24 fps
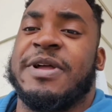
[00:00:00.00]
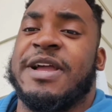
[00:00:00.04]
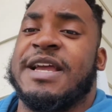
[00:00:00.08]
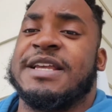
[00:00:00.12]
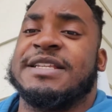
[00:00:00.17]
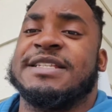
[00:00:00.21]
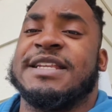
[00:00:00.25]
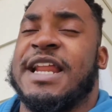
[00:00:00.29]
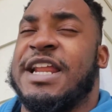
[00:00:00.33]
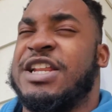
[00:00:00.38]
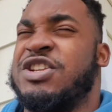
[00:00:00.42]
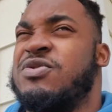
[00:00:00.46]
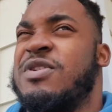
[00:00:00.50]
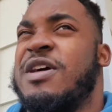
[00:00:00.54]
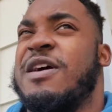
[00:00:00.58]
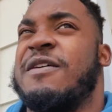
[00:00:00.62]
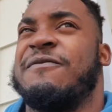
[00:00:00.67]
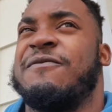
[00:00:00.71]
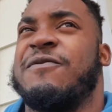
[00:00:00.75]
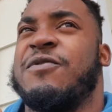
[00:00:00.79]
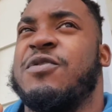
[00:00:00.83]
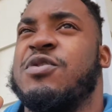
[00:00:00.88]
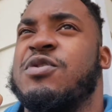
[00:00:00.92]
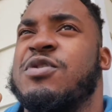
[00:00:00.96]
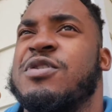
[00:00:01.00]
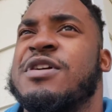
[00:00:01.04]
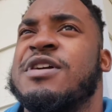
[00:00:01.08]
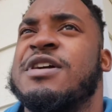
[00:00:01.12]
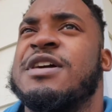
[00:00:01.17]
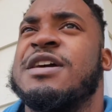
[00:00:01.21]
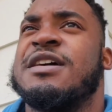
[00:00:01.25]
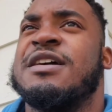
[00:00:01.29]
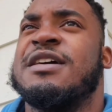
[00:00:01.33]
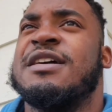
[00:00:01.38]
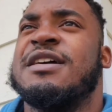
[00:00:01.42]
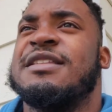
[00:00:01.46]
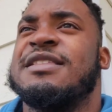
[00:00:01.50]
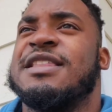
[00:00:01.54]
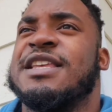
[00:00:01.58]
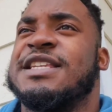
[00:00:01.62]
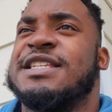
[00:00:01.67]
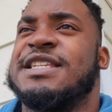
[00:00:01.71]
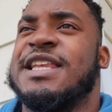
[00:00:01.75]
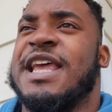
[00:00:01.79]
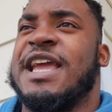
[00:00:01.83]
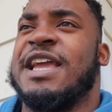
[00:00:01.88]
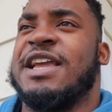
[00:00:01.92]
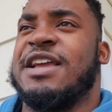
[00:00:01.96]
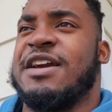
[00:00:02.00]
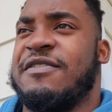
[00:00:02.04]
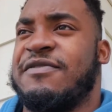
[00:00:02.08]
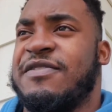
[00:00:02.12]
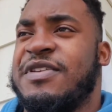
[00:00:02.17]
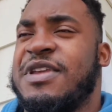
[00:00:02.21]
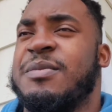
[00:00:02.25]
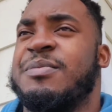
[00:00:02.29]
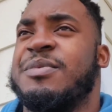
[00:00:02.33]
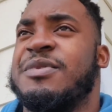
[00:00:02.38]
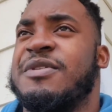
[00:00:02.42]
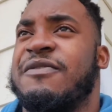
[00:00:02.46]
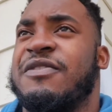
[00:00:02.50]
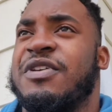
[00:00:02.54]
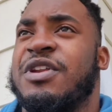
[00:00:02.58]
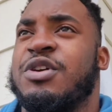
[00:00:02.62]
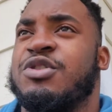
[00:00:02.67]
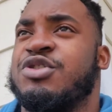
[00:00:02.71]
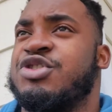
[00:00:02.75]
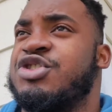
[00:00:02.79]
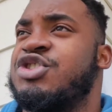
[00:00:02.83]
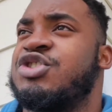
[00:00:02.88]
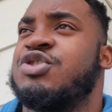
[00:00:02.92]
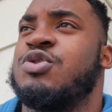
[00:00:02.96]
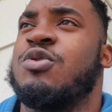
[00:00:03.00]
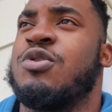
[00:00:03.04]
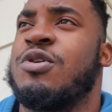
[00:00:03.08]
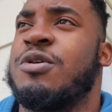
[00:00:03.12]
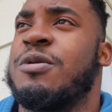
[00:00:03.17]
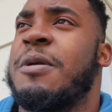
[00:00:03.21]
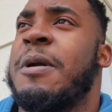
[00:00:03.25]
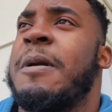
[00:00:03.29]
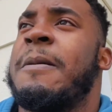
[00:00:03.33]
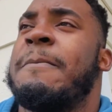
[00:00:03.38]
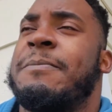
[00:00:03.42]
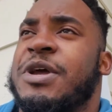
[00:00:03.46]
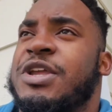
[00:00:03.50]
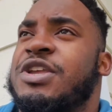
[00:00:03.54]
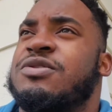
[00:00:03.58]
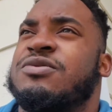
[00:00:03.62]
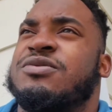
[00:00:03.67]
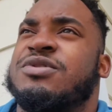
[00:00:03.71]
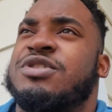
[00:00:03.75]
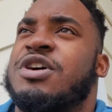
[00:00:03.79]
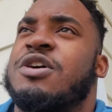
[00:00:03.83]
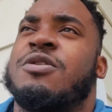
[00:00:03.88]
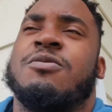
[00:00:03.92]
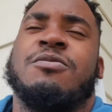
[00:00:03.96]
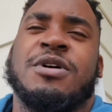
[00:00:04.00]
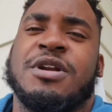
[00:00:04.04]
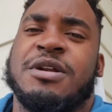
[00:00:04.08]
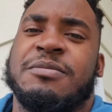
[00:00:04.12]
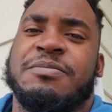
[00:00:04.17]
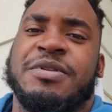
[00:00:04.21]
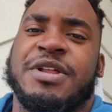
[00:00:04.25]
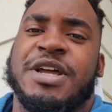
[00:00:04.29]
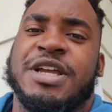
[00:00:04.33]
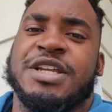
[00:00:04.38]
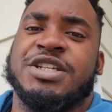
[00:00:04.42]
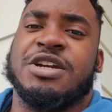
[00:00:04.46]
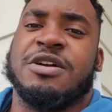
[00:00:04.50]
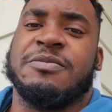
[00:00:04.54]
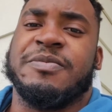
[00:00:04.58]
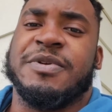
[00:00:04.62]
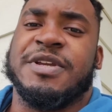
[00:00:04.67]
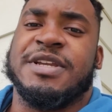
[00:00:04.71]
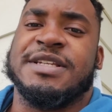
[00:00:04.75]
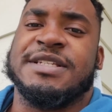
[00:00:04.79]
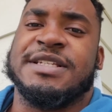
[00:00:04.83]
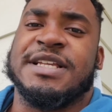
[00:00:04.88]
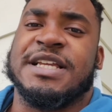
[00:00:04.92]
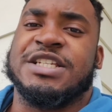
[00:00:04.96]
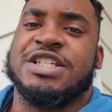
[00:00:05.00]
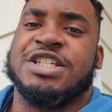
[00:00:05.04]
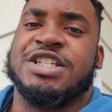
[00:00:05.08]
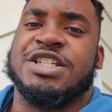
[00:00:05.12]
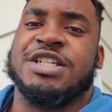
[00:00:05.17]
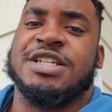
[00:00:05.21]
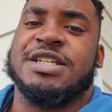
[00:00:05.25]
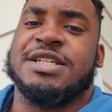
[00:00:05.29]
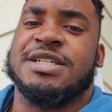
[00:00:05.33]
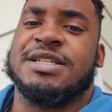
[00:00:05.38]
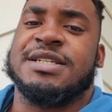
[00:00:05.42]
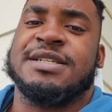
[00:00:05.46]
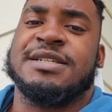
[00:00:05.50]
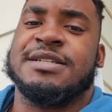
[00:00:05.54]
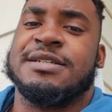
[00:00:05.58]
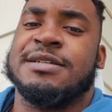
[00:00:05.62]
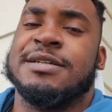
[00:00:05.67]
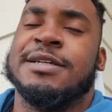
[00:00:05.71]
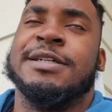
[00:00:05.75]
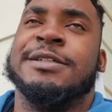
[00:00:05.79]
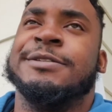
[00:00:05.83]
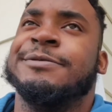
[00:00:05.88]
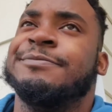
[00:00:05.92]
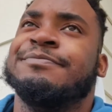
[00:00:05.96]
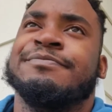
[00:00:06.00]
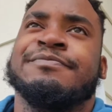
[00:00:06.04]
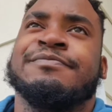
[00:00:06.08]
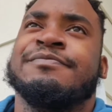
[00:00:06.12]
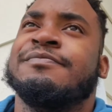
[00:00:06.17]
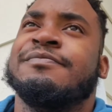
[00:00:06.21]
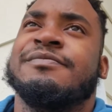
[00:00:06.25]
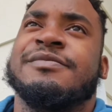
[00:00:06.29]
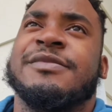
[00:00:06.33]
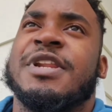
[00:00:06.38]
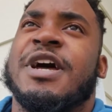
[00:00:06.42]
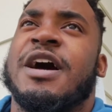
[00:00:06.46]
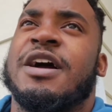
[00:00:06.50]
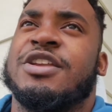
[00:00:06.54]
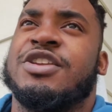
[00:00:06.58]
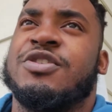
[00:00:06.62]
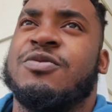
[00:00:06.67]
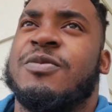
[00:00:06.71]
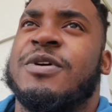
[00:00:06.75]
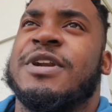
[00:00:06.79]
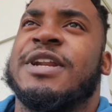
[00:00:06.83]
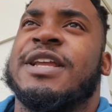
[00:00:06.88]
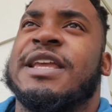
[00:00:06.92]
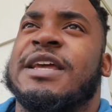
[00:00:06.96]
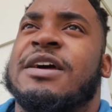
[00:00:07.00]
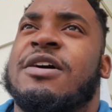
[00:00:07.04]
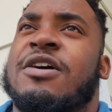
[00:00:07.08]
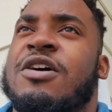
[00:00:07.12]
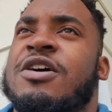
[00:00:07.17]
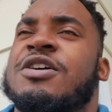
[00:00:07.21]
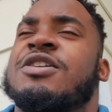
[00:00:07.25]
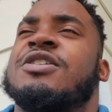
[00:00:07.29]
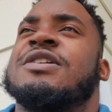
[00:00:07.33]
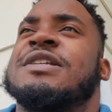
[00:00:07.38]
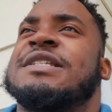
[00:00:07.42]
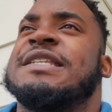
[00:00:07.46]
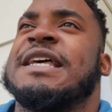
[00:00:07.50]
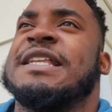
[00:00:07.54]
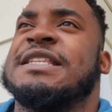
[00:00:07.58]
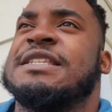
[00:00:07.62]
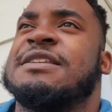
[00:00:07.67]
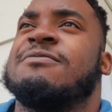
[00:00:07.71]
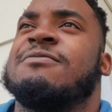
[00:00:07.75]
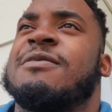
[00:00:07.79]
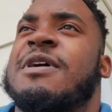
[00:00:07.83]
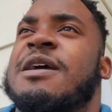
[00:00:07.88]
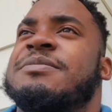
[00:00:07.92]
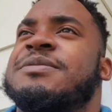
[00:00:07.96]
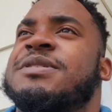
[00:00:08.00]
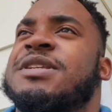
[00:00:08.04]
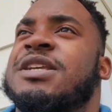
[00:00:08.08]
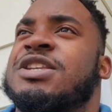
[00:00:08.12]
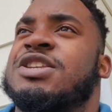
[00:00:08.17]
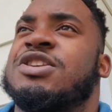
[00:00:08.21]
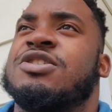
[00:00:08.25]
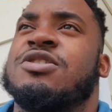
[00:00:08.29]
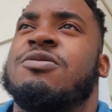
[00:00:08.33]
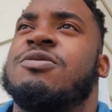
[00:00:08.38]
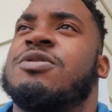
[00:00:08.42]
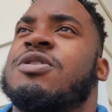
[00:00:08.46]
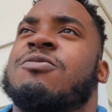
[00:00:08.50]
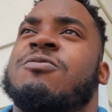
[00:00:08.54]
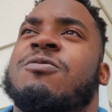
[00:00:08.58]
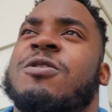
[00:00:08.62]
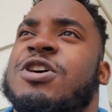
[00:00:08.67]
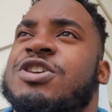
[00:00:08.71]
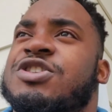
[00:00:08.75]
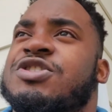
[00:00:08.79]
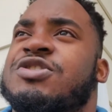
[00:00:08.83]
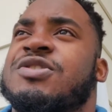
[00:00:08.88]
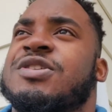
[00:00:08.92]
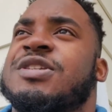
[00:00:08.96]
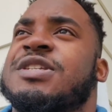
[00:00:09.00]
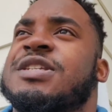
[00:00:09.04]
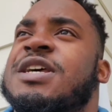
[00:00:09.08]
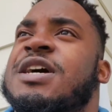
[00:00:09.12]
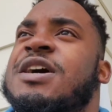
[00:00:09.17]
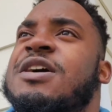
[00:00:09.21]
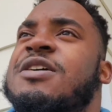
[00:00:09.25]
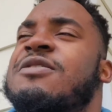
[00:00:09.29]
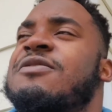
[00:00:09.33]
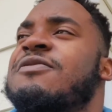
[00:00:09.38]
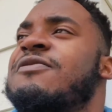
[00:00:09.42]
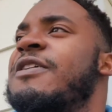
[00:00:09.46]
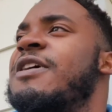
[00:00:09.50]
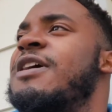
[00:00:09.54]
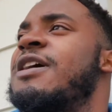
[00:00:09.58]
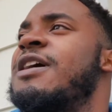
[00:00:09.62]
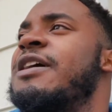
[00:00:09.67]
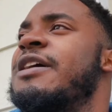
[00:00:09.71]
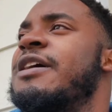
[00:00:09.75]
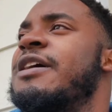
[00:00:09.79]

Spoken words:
Like I said, I do that for the sake of keeping the video short, but you don't want to plate jump, because that's just, no, you want to get all your sets and reps in. You don't want to rush yourself.